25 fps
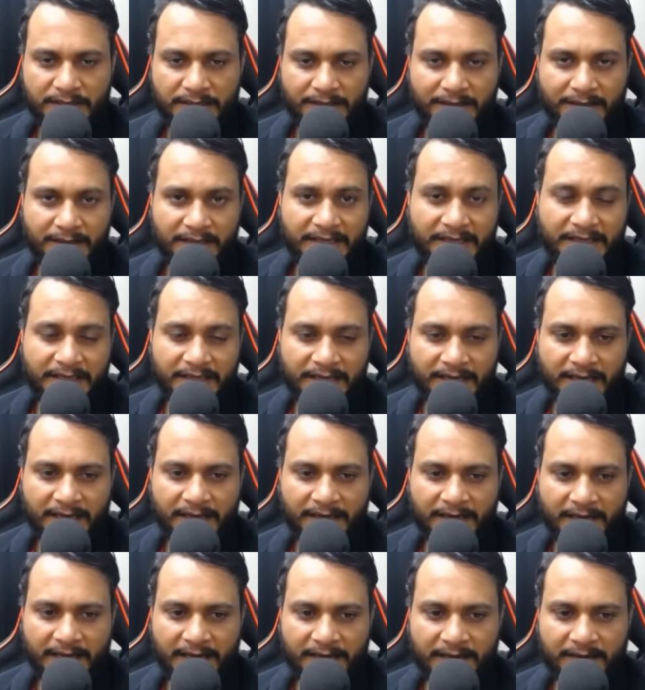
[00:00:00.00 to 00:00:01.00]
in the
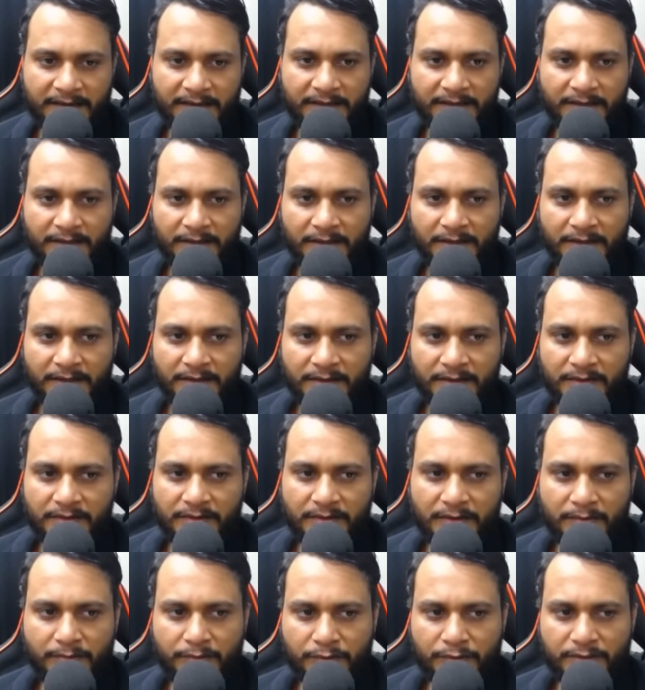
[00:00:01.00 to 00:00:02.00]
entire array,
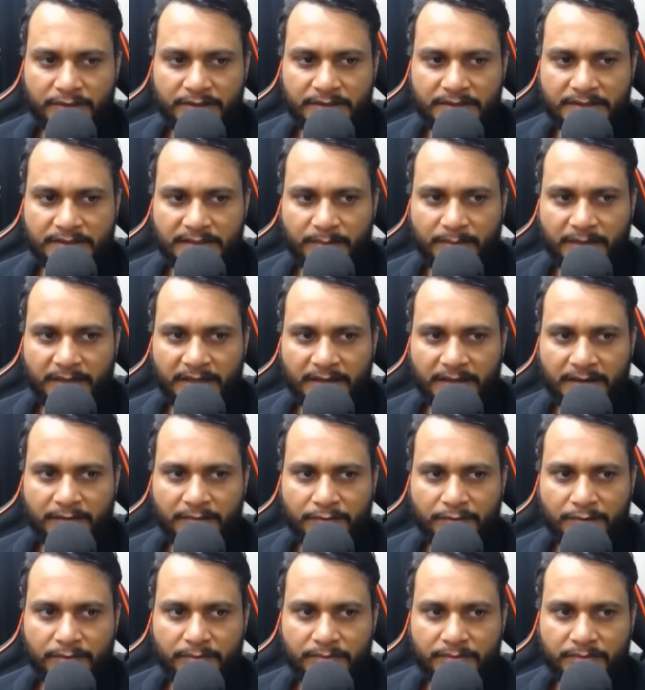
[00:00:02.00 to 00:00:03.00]
therefore this subarray
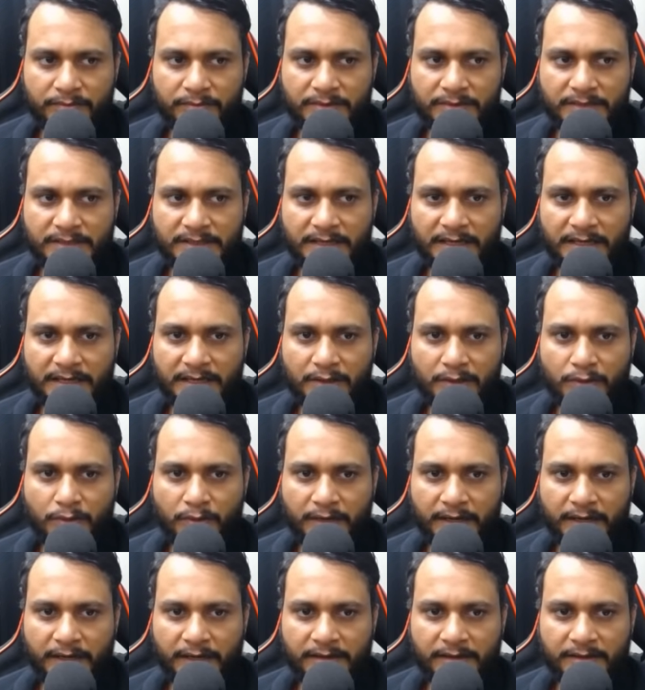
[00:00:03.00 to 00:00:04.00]
from start
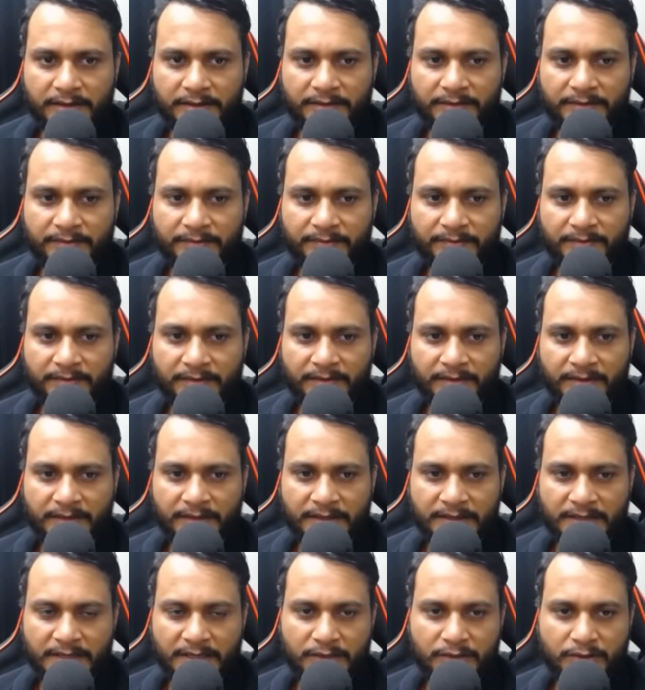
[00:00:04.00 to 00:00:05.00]
to end
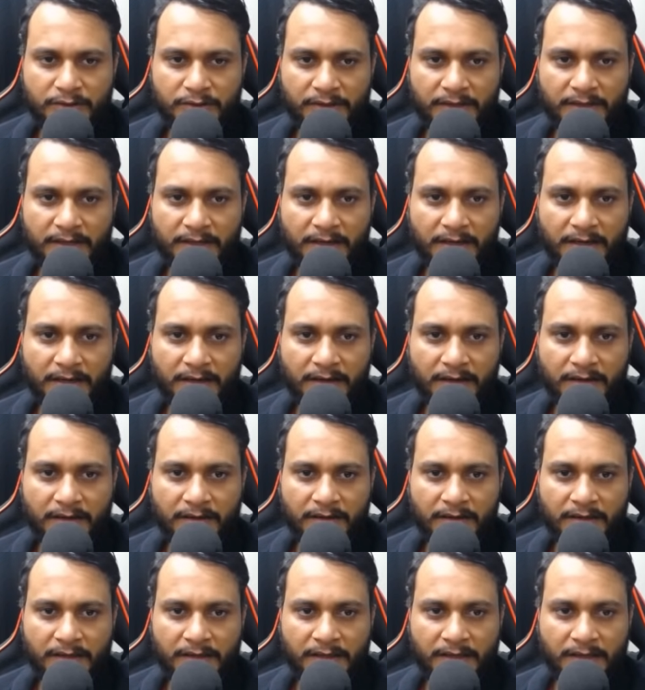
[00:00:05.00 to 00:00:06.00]
is actually
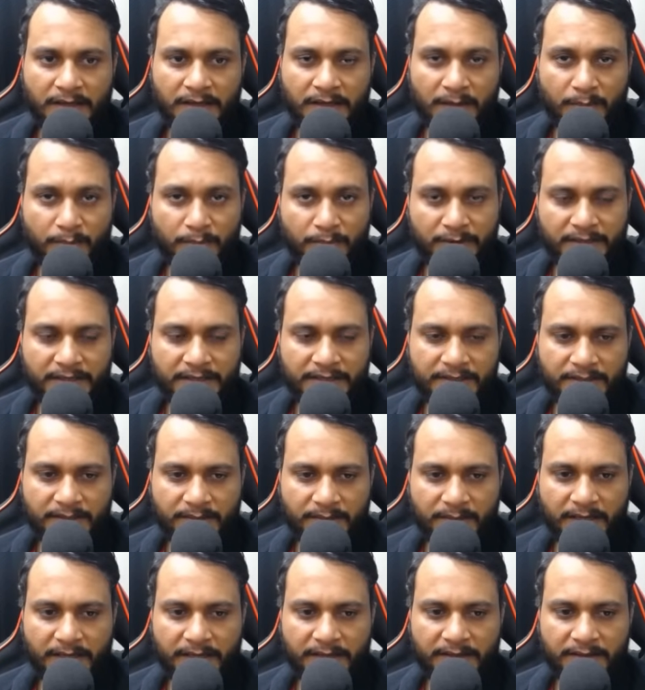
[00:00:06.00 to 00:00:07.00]
a complete
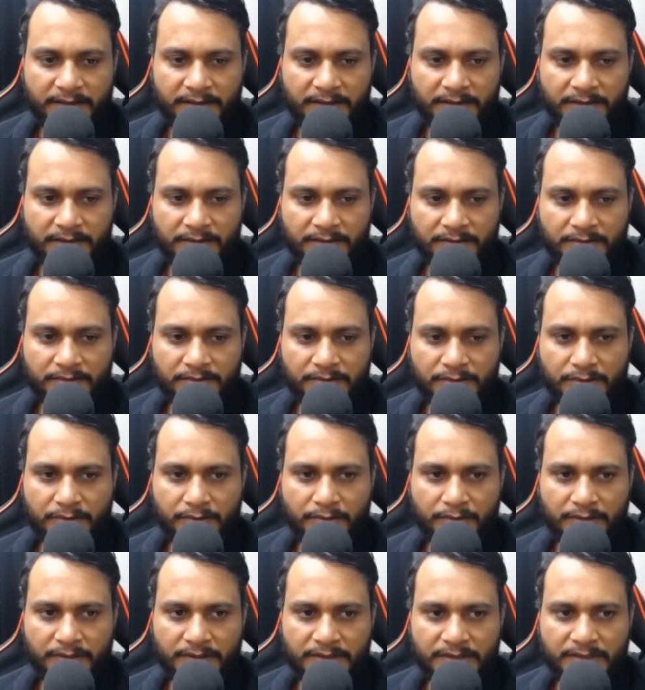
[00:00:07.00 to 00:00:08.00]
subarray.
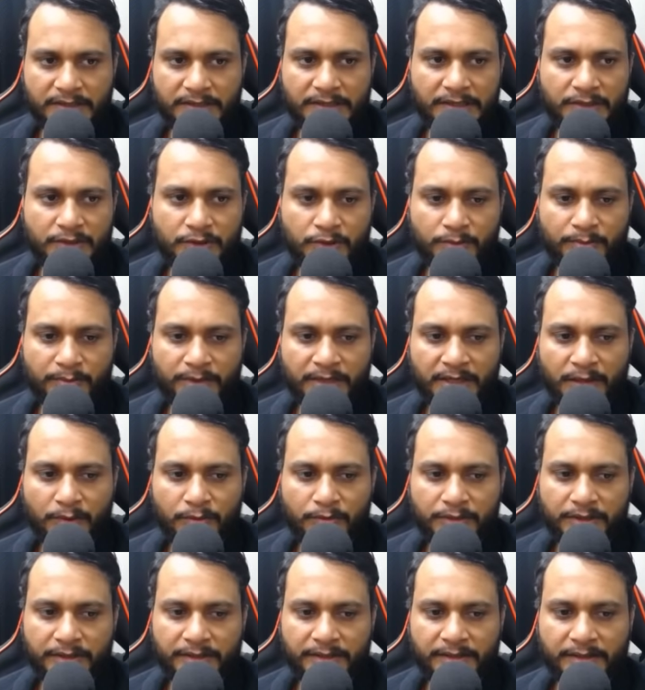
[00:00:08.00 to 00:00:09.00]
So this needs to be
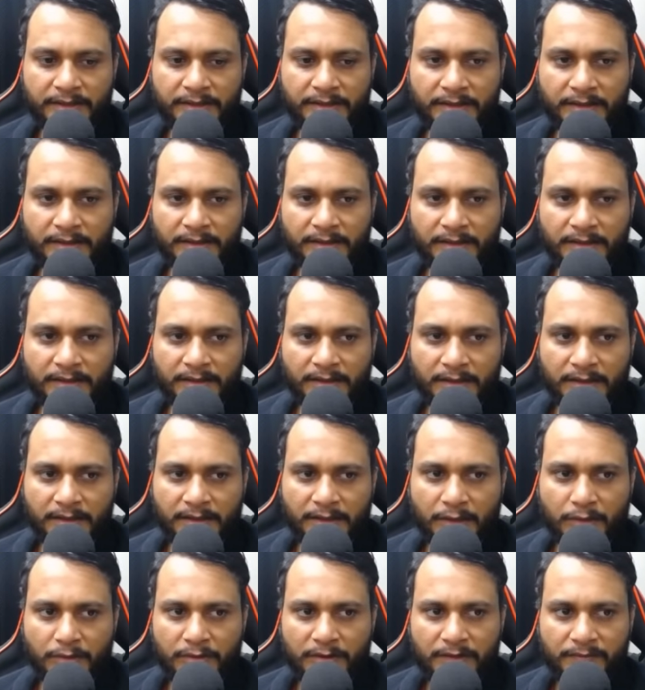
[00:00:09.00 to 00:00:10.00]
counted.
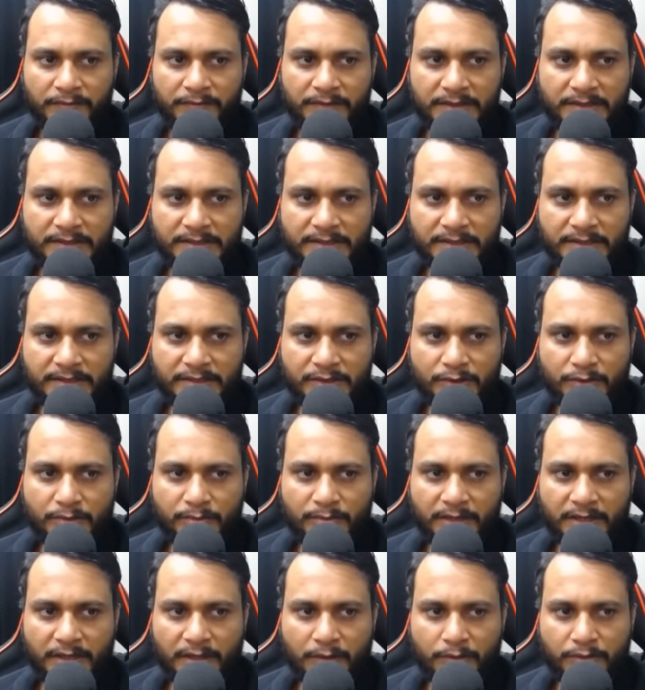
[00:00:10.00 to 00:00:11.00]
Now if this needs to
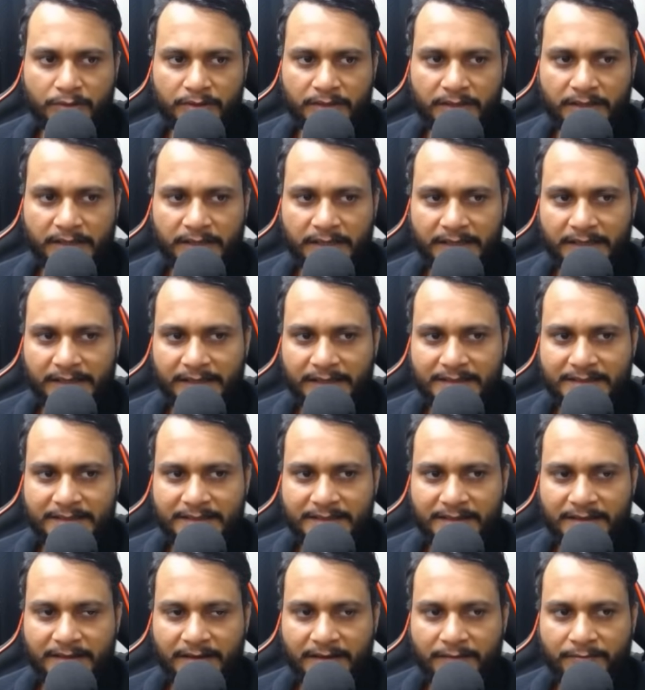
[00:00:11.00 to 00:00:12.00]
be counted, like let's
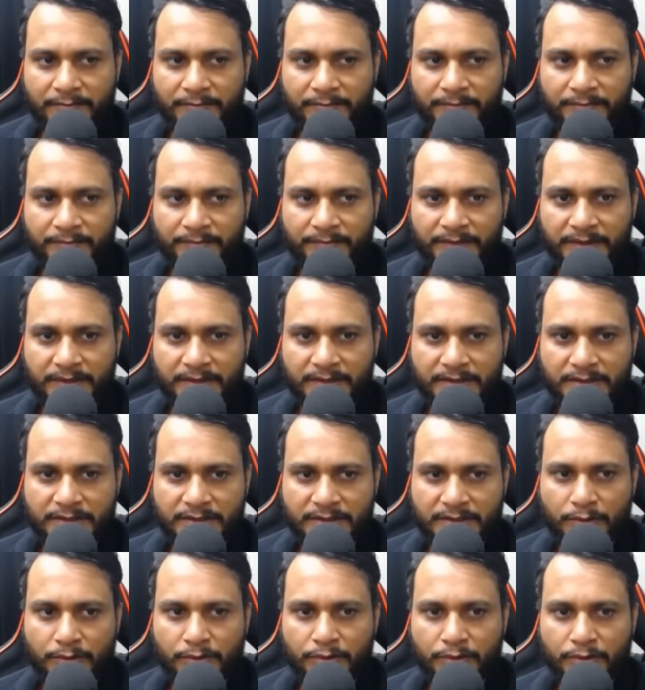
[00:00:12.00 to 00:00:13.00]
say if
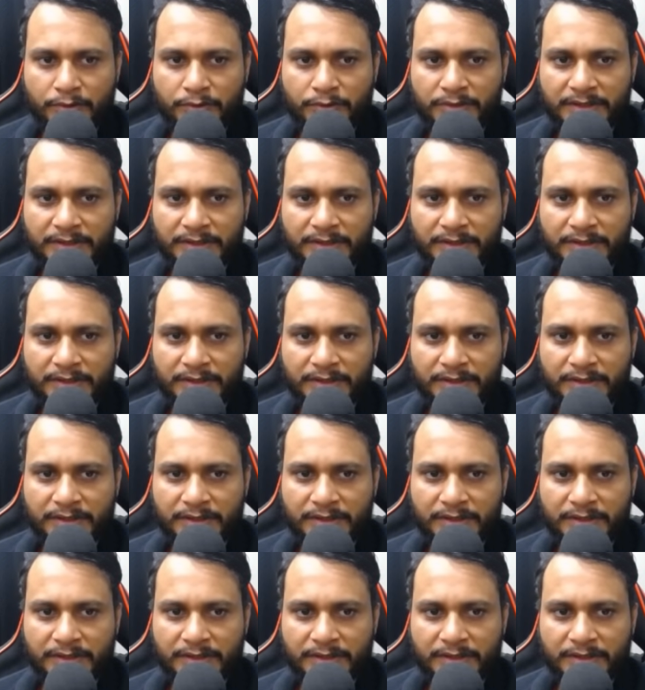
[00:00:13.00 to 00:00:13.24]
0 to